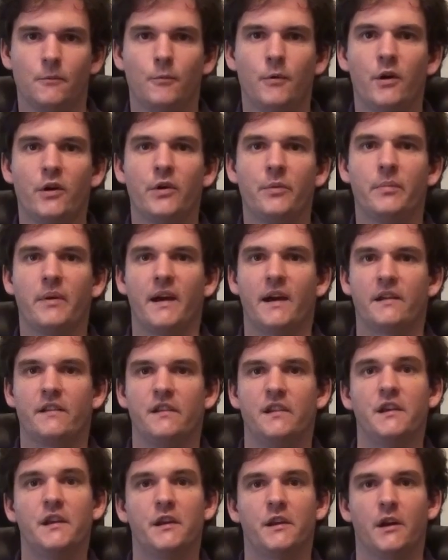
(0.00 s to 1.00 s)
Welcome back
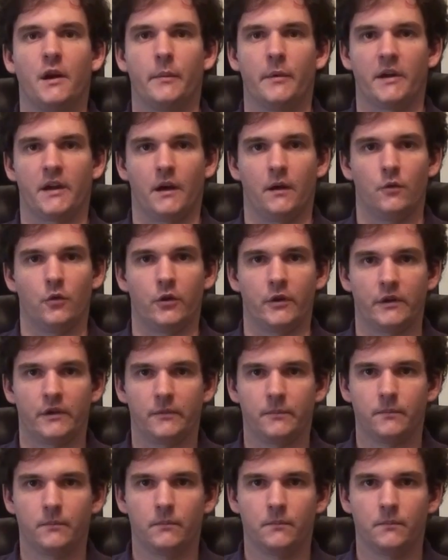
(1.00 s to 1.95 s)
to Economic Outlook.